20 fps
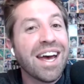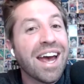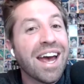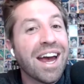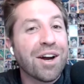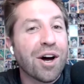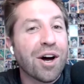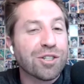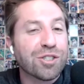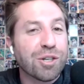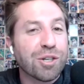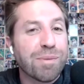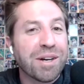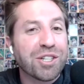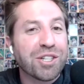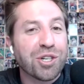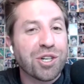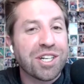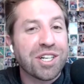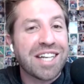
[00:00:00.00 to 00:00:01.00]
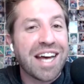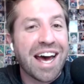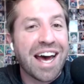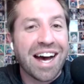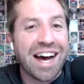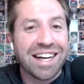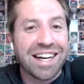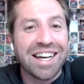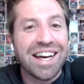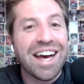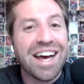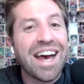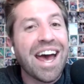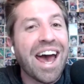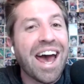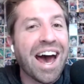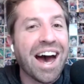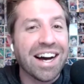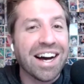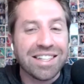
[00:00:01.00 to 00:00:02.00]
And also make sure to tag
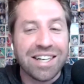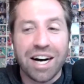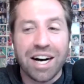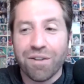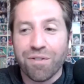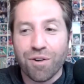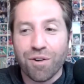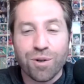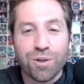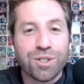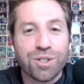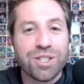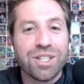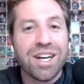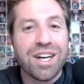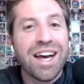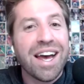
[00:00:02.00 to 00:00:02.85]
at Covers.